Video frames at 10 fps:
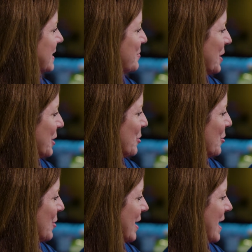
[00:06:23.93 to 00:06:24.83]
It's pretty
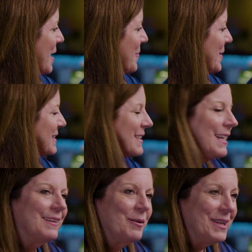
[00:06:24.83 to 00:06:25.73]
cool.
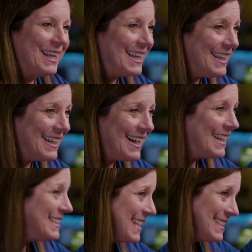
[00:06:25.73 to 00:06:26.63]
It's got a little bit of heat
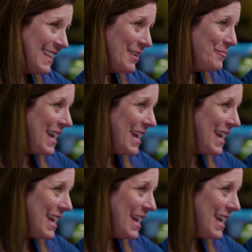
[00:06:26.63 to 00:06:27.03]
on it, tastes like